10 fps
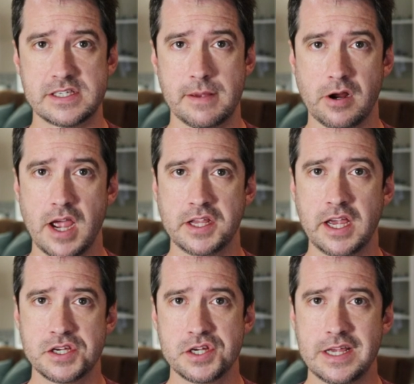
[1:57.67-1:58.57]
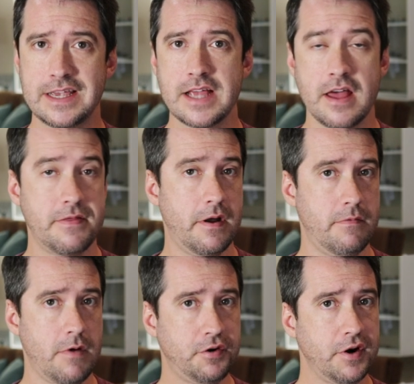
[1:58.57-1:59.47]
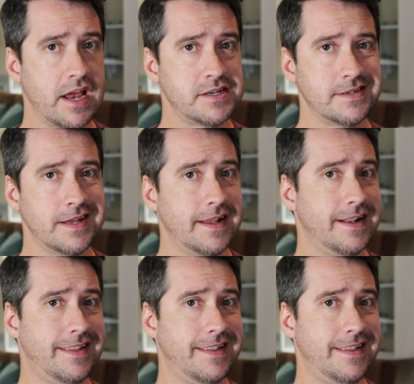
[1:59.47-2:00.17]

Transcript: reciprocating engine is the rotary engine